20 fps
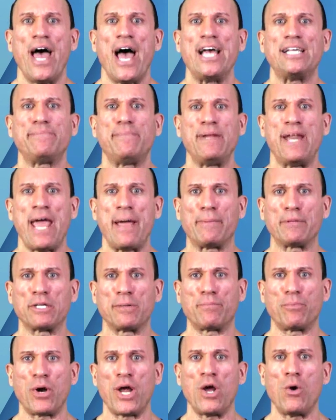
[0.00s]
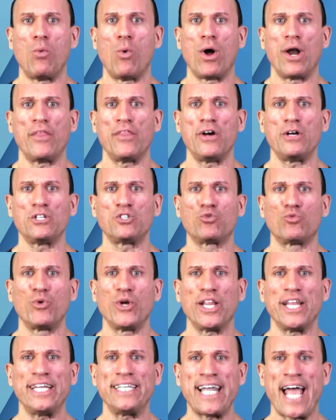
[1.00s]
has been able to bring one of those
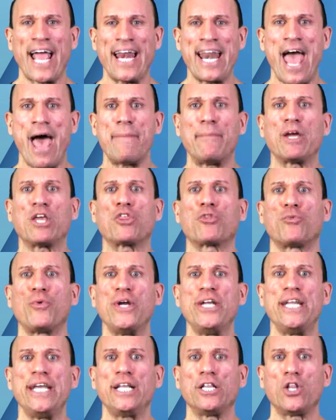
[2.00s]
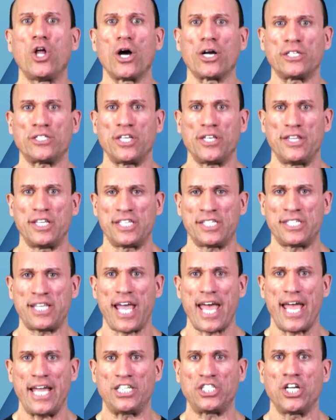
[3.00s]
really dynamic 3D looks to the
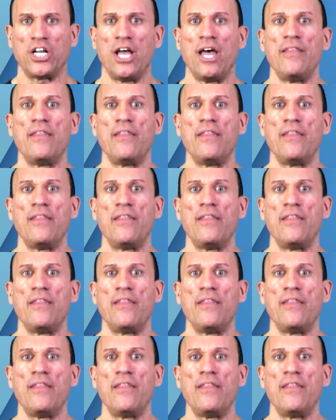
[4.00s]
stage